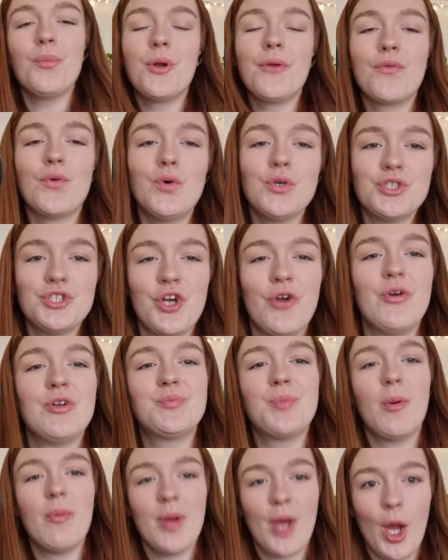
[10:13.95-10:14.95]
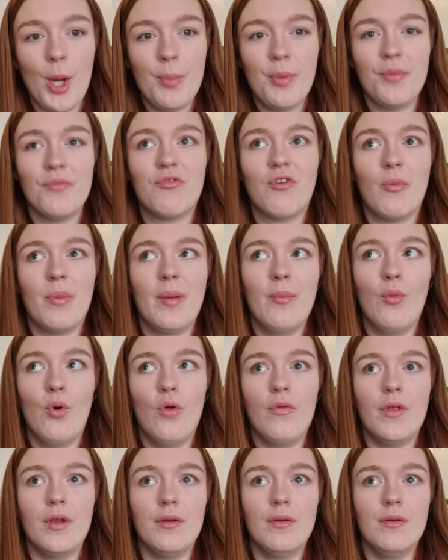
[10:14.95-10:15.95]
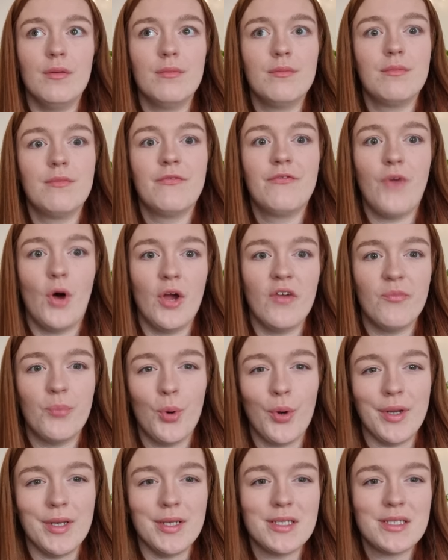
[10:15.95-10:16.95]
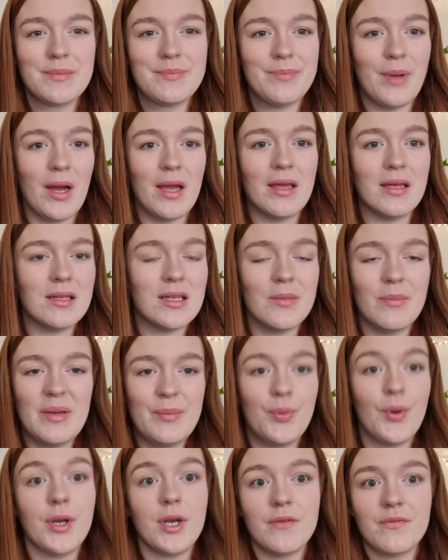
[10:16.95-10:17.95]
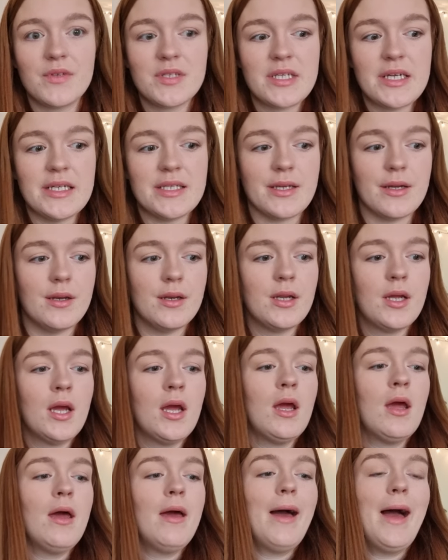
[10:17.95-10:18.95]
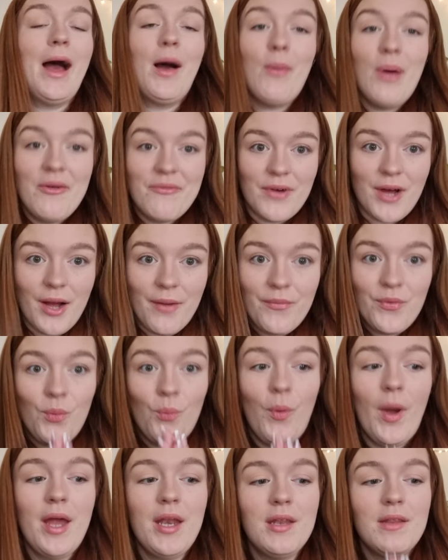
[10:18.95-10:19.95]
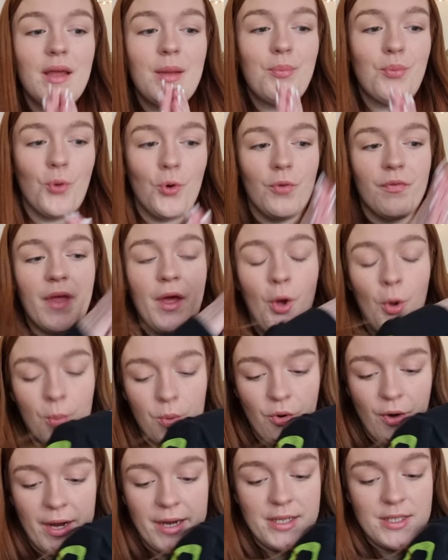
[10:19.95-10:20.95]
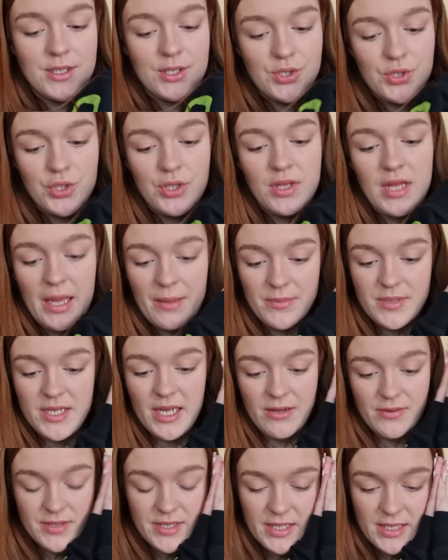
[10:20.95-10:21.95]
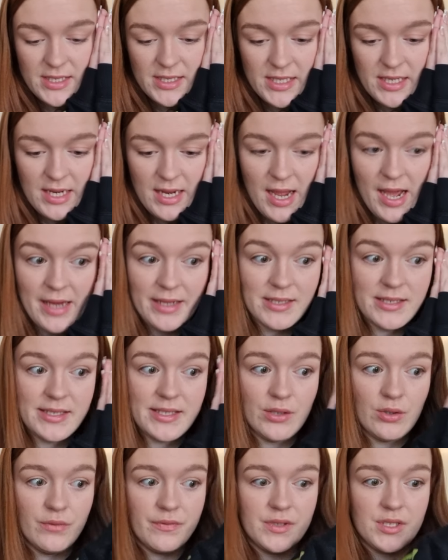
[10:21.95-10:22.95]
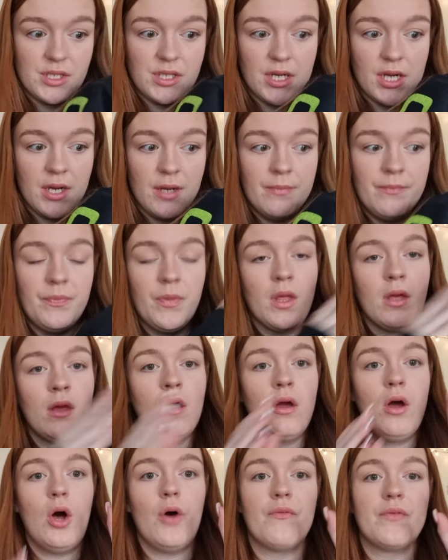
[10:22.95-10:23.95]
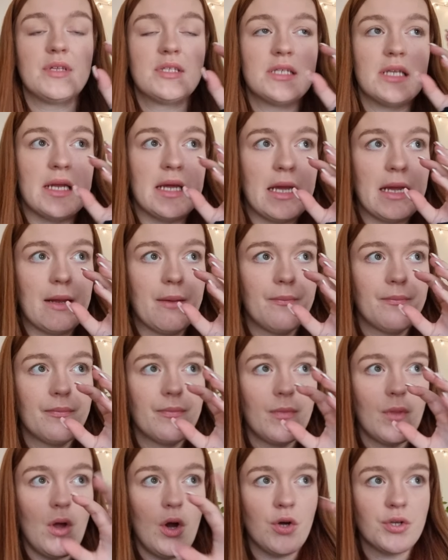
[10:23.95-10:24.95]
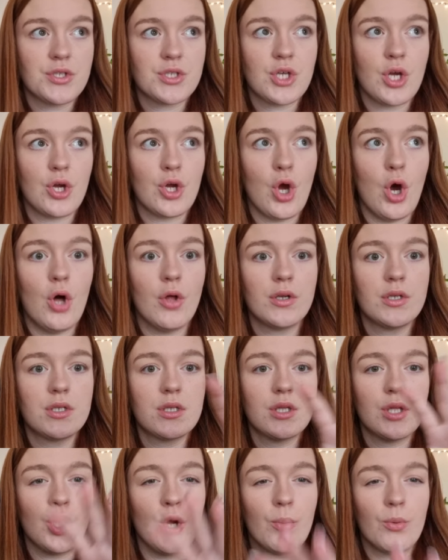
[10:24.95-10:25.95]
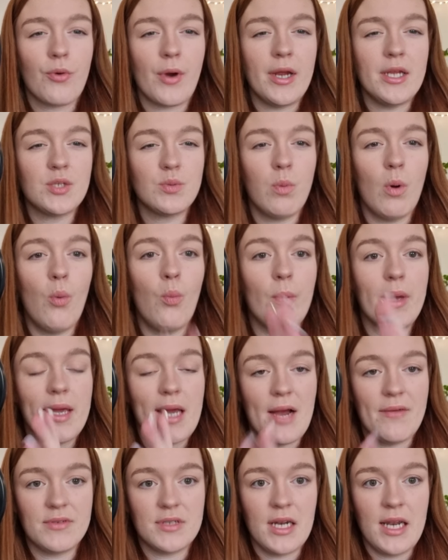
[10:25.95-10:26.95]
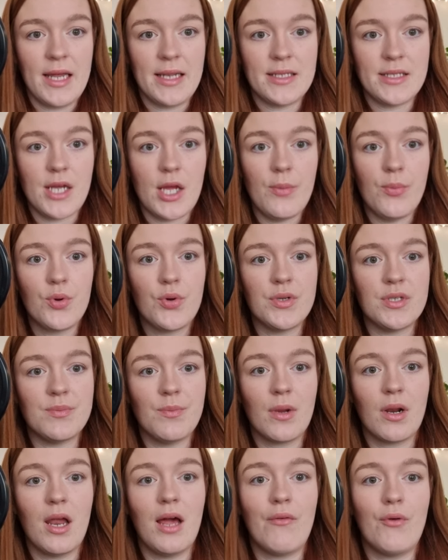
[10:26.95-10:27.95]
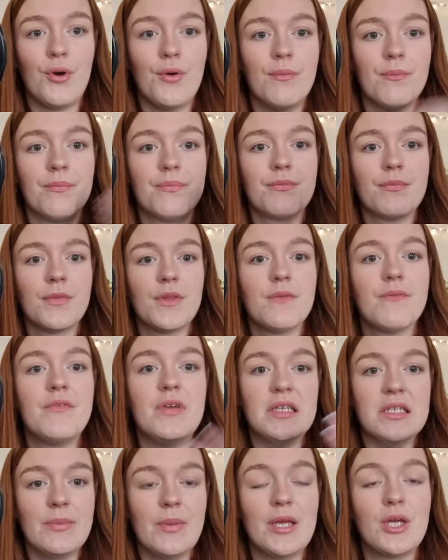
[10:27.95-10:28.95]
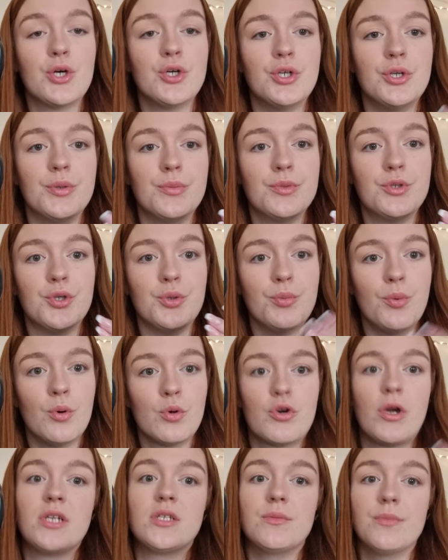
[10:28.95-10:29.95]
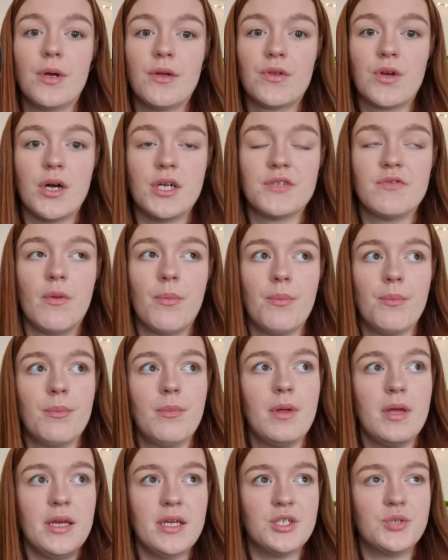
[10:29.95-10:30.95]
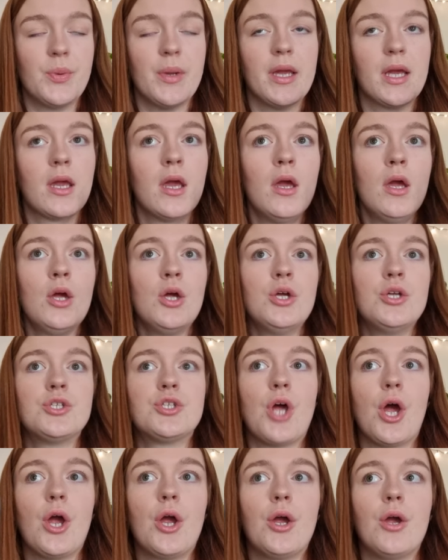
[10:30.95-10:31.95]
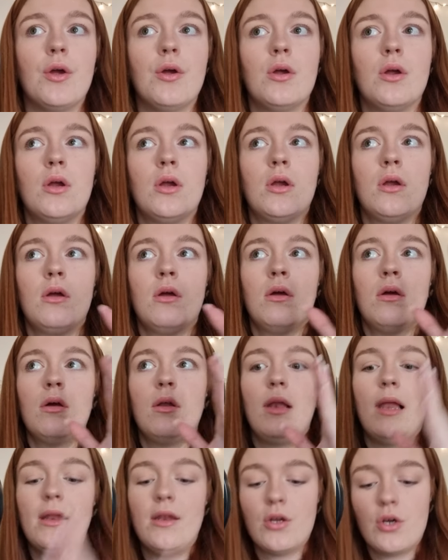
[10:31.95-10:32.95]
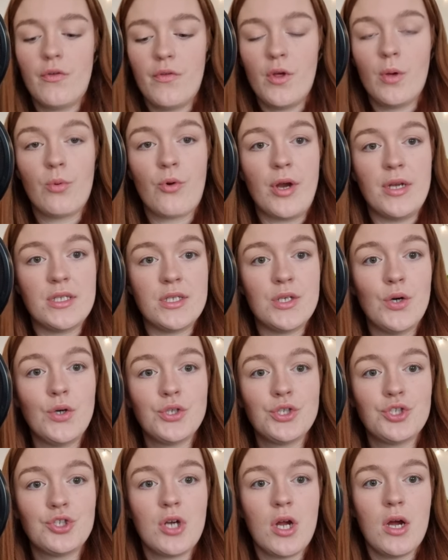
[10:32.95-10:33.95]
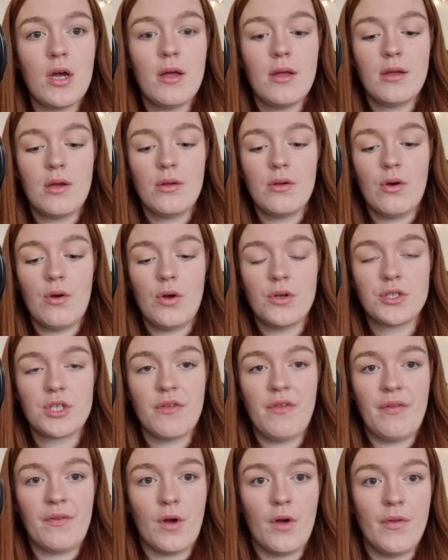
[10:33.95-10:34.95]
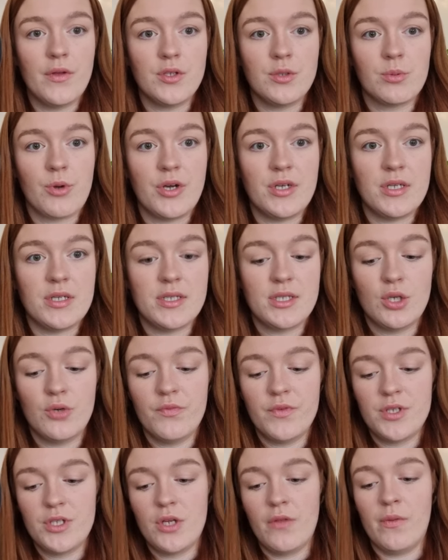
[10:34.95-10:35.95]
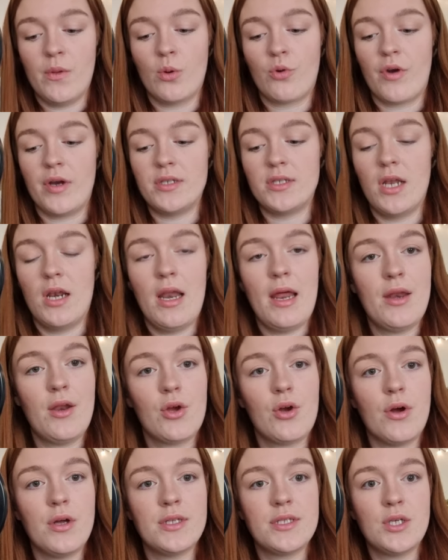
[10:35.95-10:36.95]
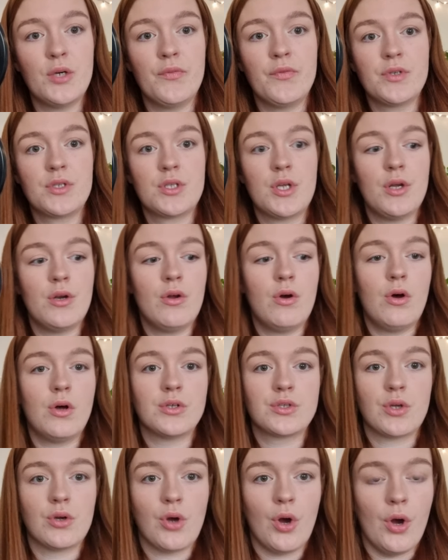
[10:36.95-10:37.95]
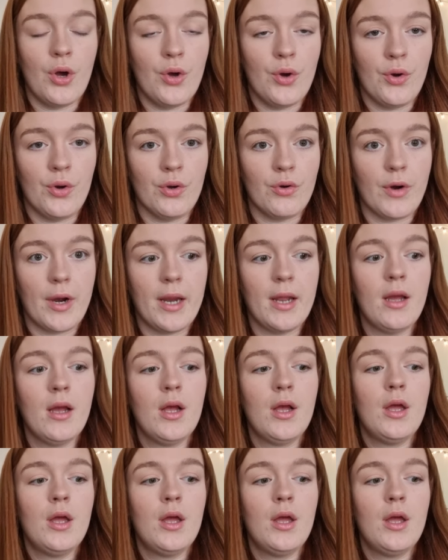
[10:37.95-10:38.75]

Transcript: But of course, you know, he was probably hoping for a bit more than 5 points by the midpoint of the season. However, when they brought their upgrades to the MCL60 at Silverstone, obviously Oscar got the upgrades 1 week after Lando because McLaren feasibly couldn't do upgrades on both cars for each week. So Lando got the upgrades in Austria, Oscar then got those upgrades at Silverstone, the upgrades that Lando got at Silverstone, Oscar got at Hungary.